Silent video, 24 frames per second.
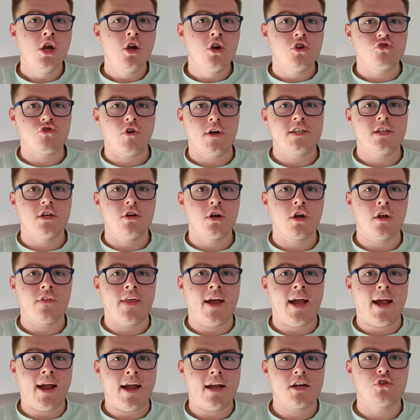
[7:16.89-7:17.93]
trying to look at
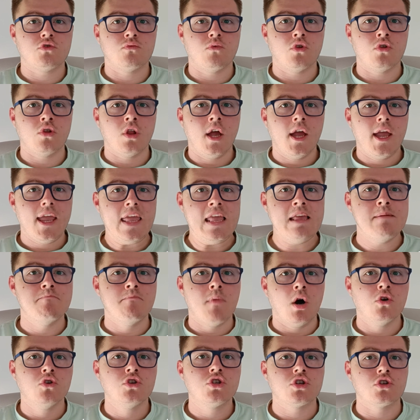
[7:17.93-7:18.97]
that actual
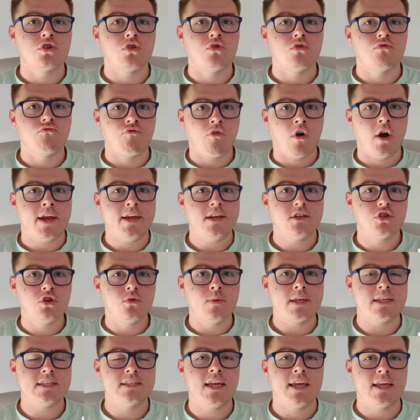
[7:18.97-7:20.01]
emotional right to
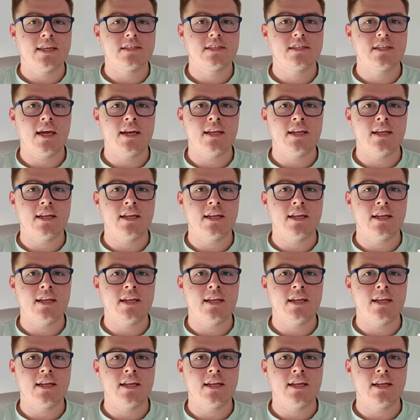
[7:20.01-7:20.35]
exist.